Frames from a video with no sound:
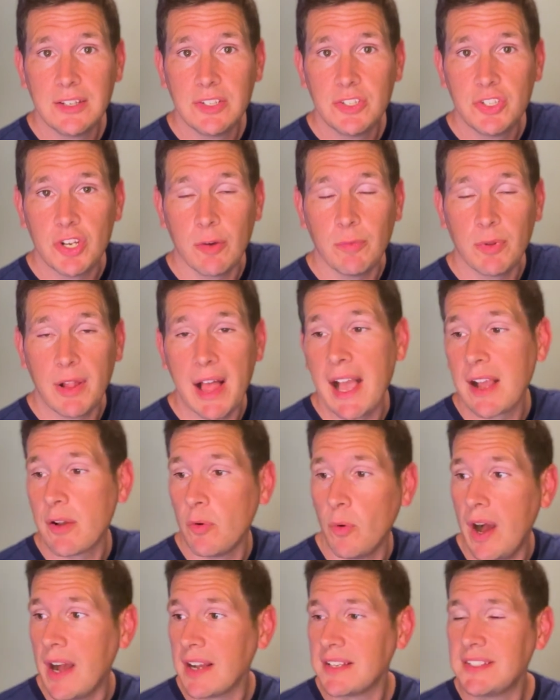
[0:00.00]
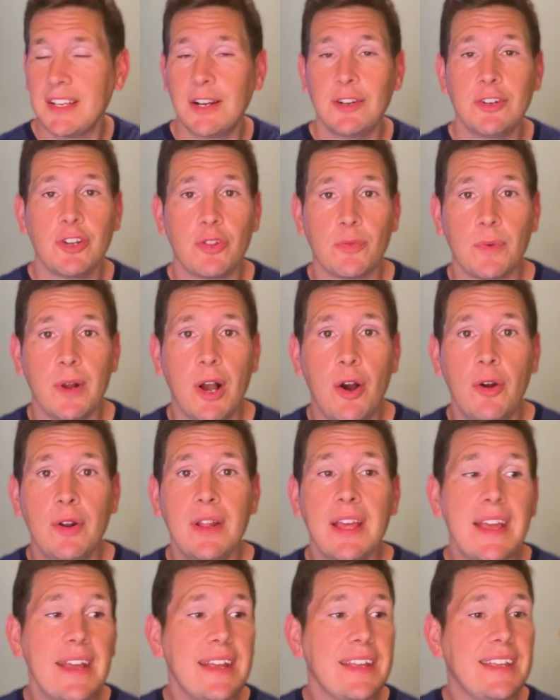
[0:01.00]
Joe Black walks out onto the
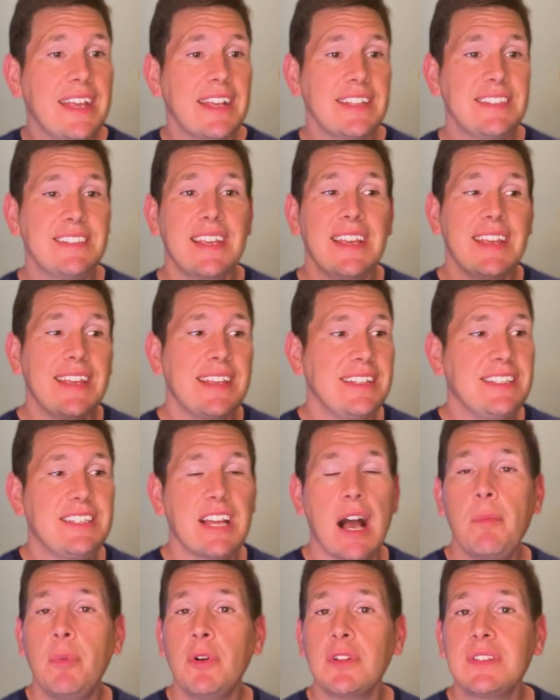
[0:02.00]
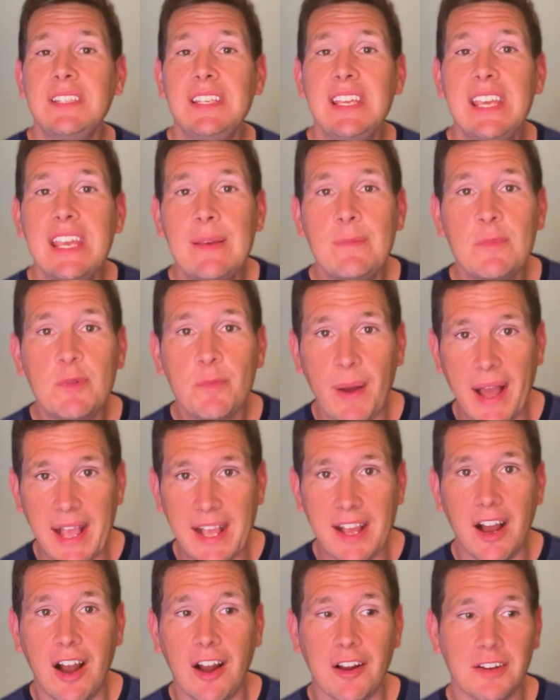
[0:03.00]
road, gets double teamed
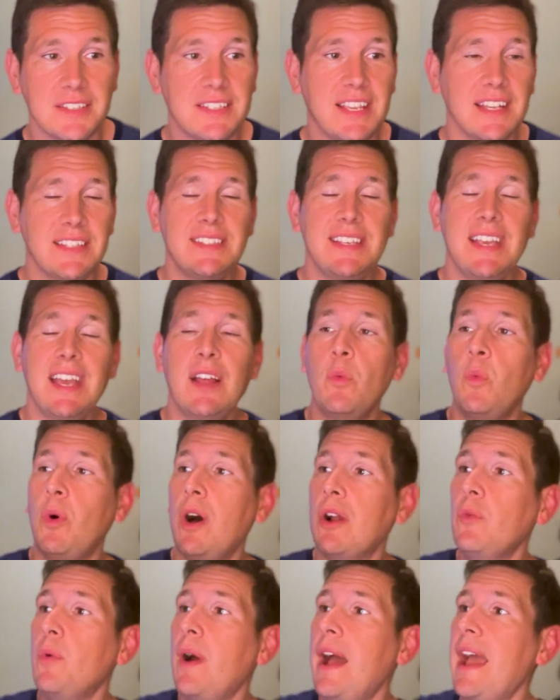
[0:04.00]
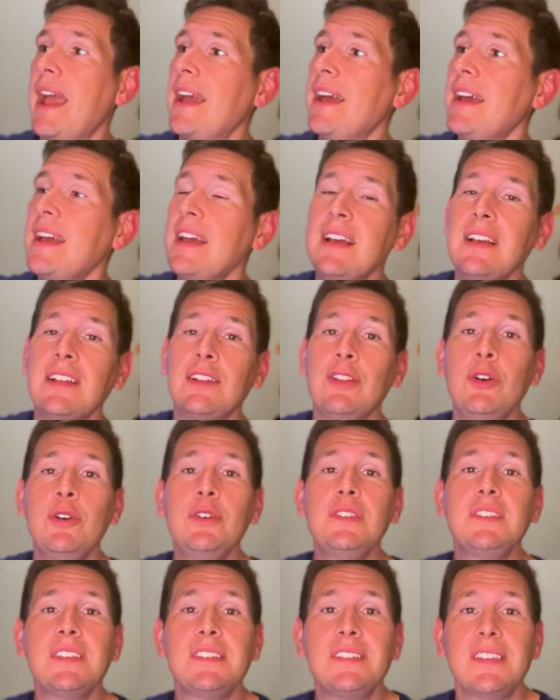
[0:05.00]
by cars, gets hit one way,
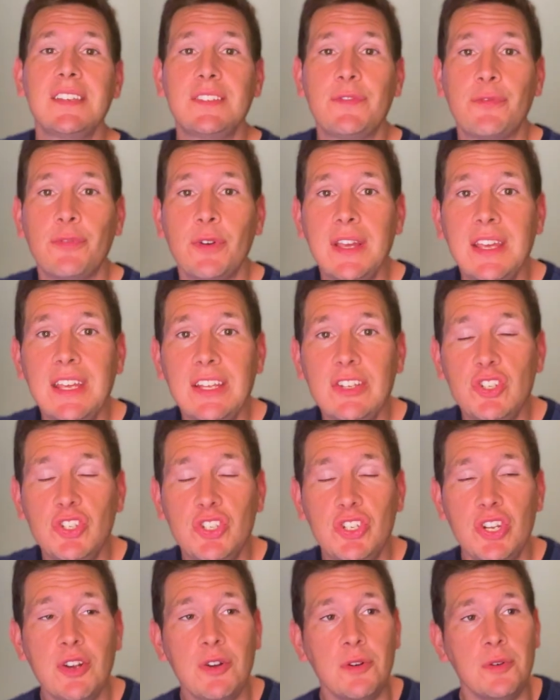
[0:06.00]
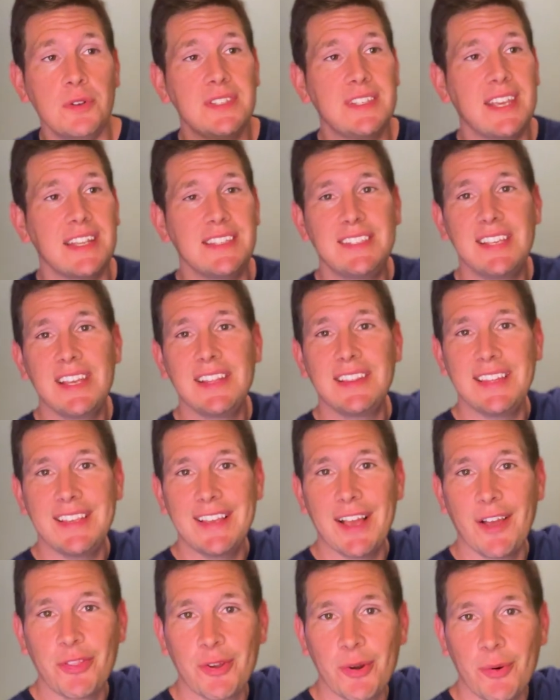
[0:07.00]
loses his freaking shoes, gets hit
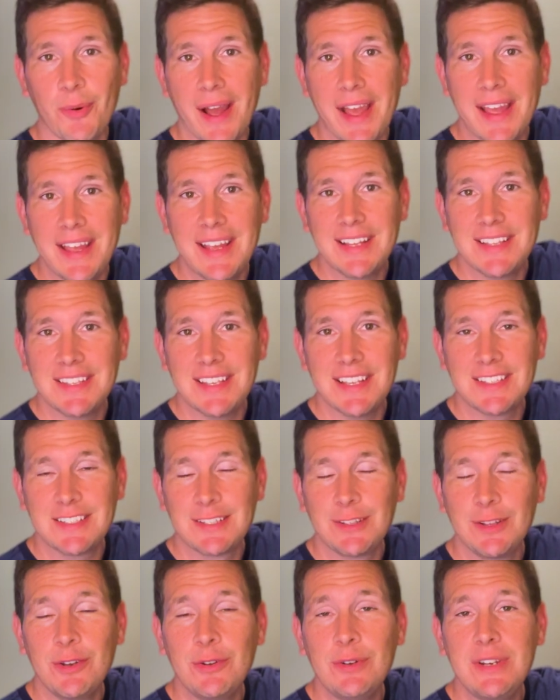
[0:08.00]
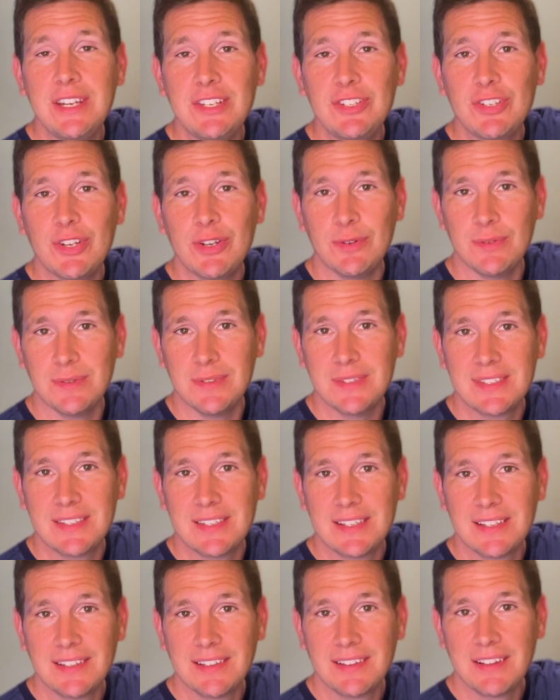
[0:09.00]
the other way. It, it's Looney
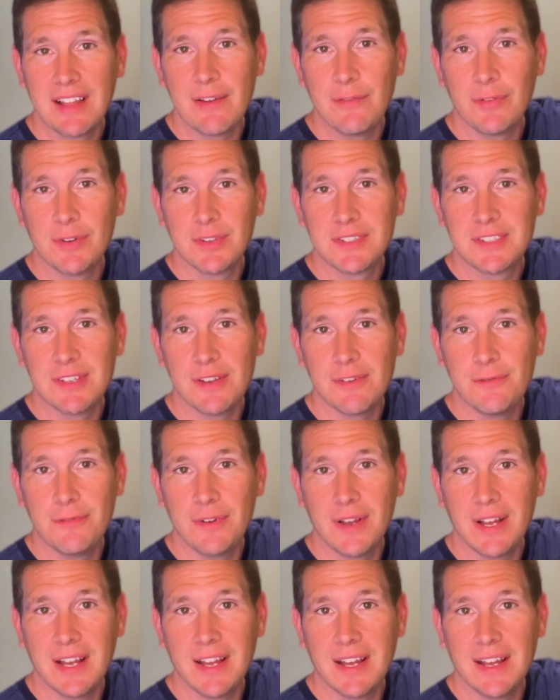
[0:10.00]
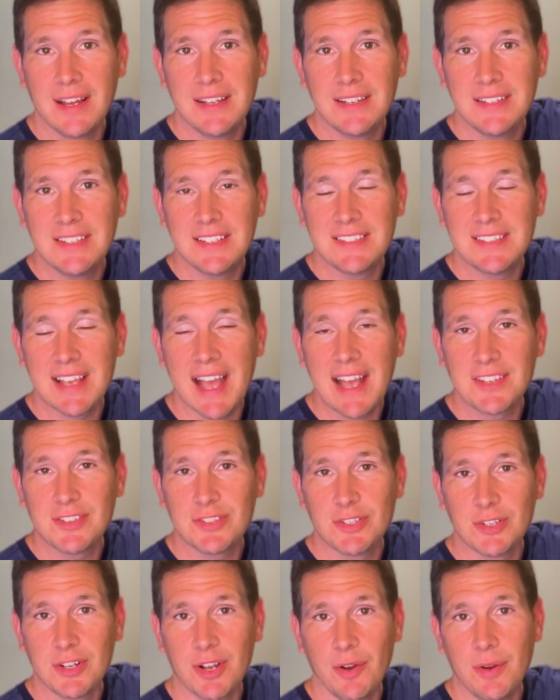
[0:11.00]
Tunes levels of uh,
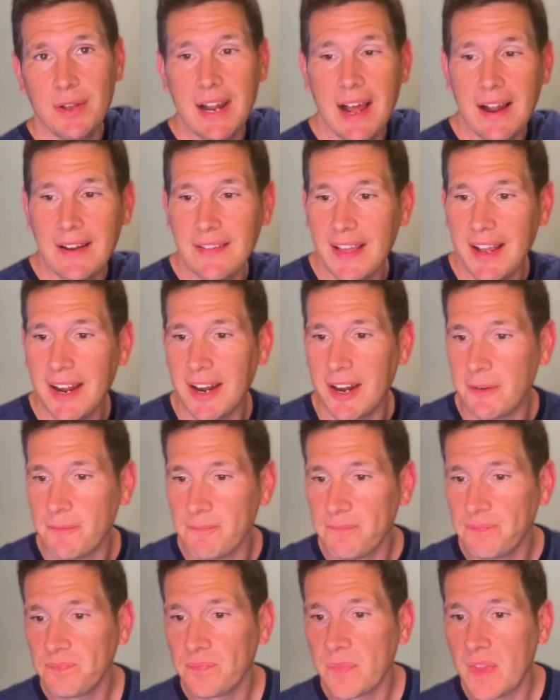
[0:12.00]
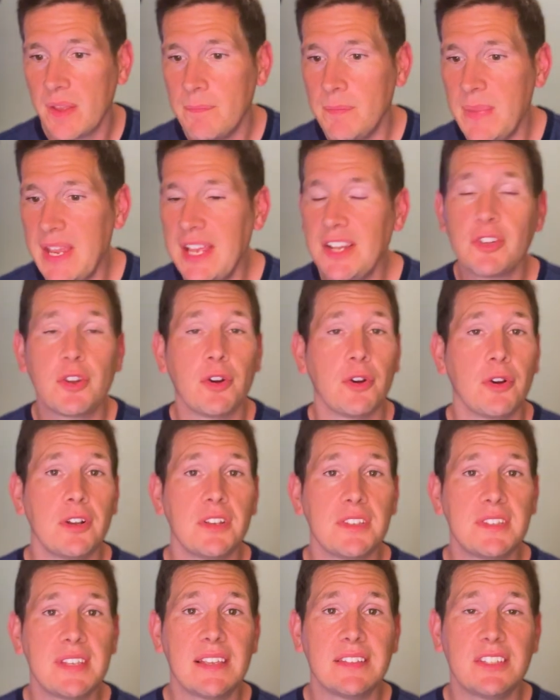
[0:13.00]
disaster going on there. Mean
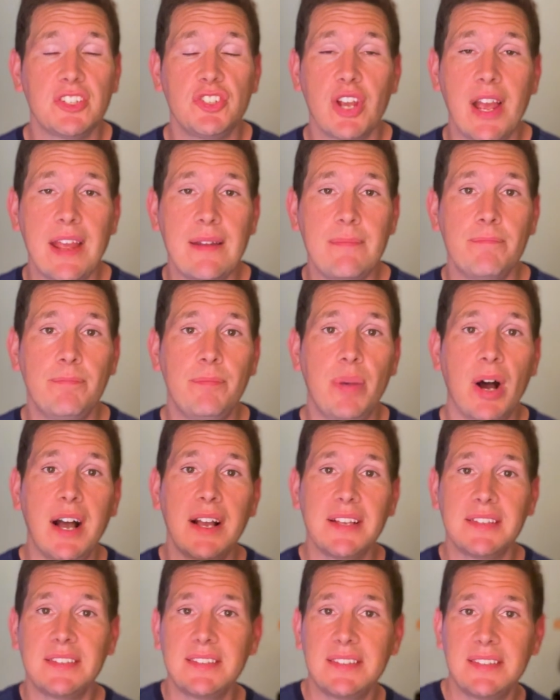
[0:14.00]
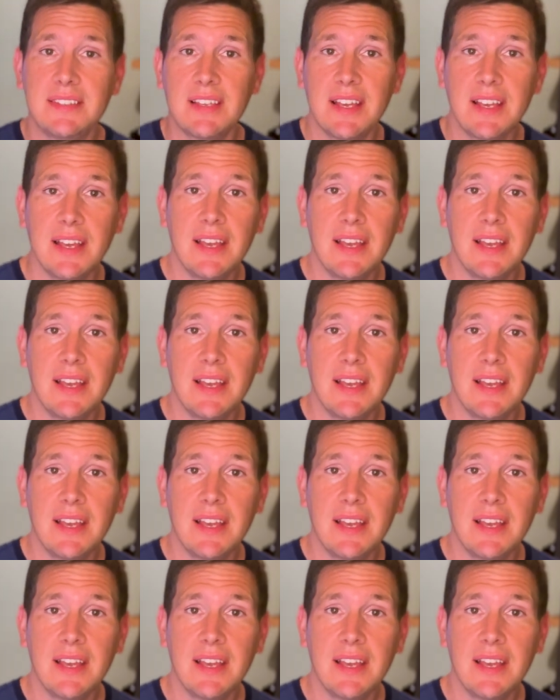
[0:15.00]
Girls has a giant bus.